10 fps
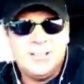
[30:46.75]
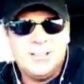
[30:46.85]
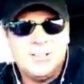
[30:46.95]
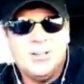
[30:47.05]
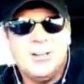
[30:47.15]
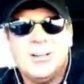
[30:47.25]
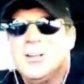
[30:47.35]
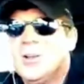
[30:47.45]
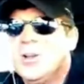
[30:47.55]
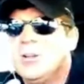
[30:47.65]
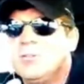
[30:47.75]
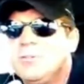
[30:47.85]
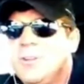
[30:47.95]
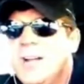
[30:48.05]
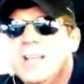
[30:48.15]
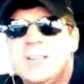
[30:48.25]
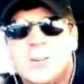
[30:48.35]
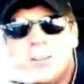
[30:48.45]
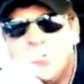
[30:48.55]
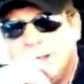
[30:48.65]
Star, fighting
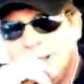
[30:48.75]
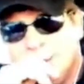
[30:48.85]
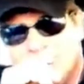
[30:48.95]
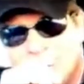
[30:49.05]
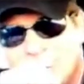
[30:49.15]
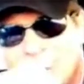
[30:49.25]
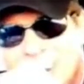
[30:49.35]
Darth Vader.